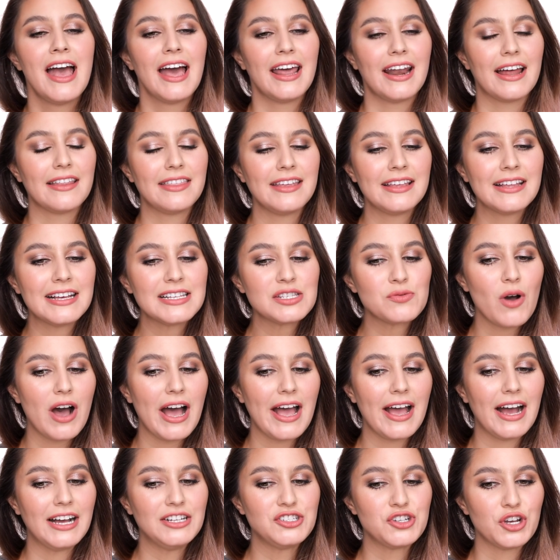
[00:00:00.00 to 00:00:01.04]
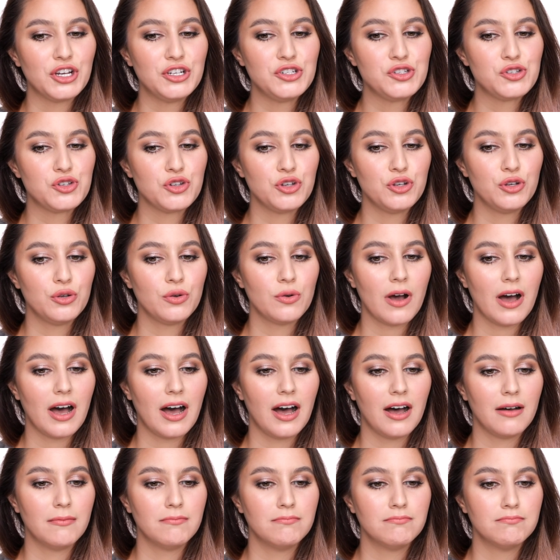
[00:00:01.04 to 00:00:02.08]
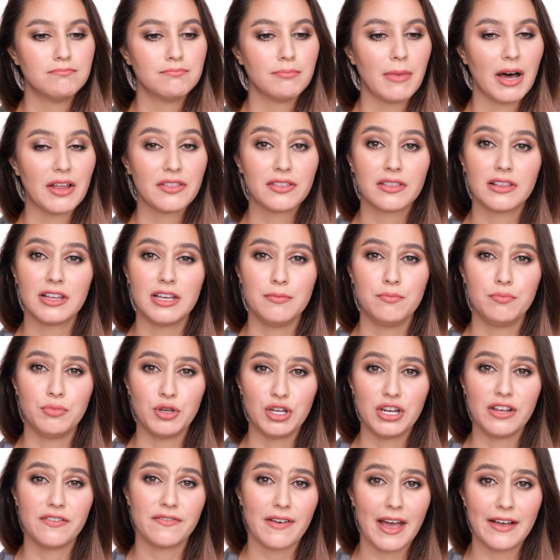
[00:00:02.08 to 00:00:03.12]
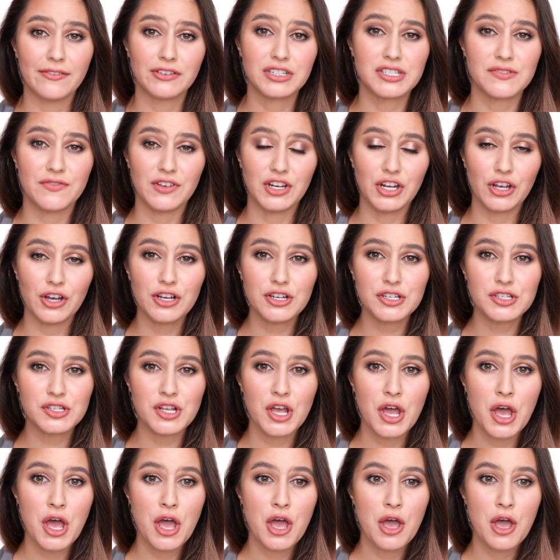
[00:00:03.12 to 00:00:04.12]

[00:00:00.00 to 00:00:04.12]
And I think that's why I don't do monthly beauty favorites videos,